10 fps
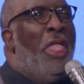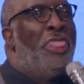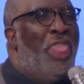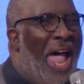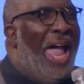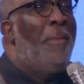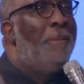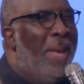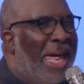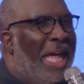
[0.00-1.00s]
that
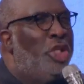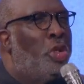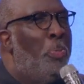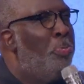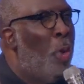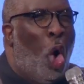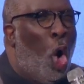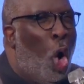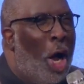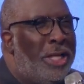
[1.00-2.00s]
means
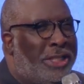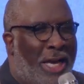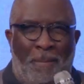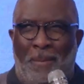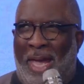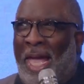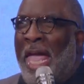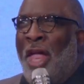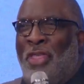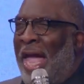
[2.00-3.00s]
more to me
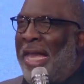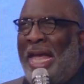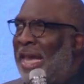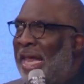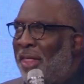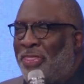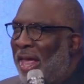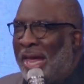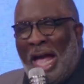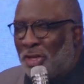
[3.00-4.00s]
than
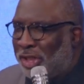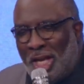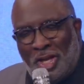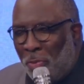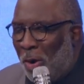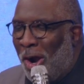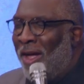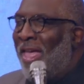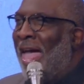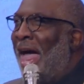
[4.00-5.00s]
anything else in the world.
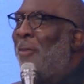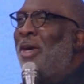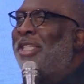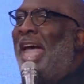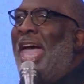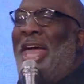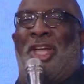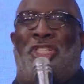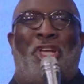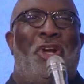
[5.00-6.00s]
I wish I had
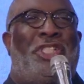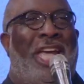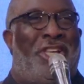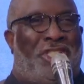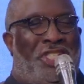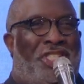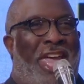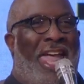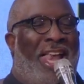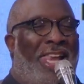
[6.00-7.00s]
a church here,
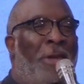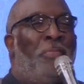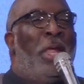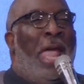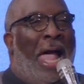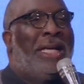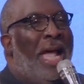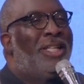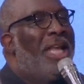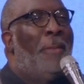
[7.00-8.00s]
Sister Helen. I
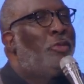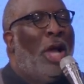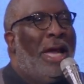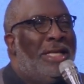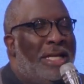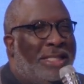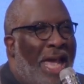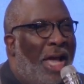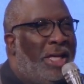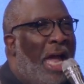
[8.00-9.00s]
guess I'm trying to
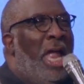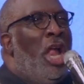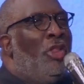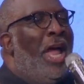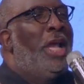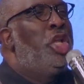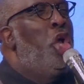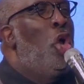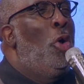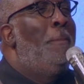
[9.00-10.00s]
tell you that
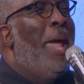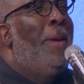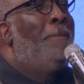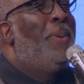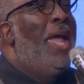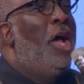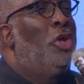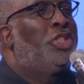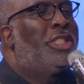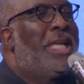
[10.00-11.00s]
you may
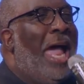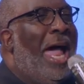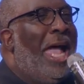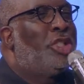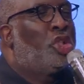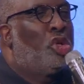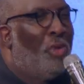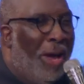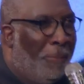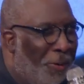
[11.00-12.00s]
build
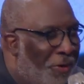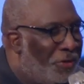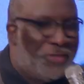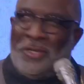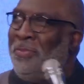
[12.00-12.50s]
skyscrapers,